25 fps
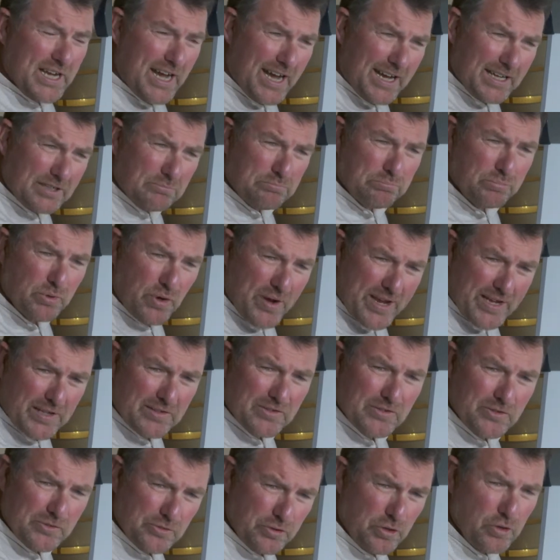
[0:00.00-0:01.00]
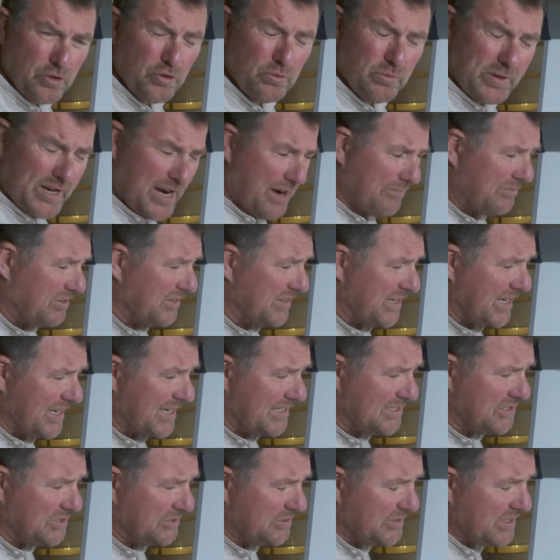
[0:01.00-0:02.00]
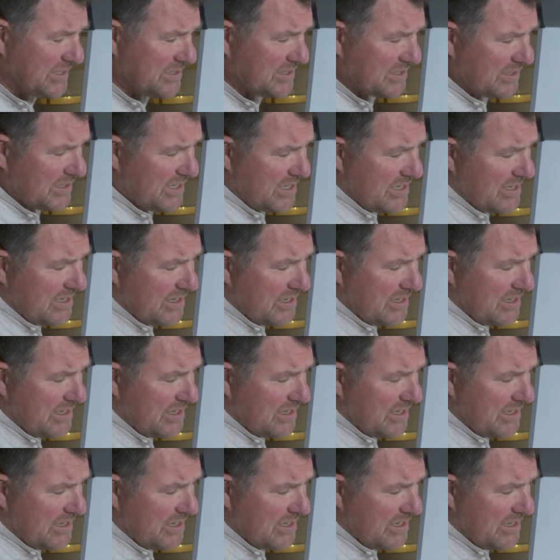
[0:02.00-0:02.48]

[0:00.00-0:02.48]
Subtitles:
can't break through whatever the issue is,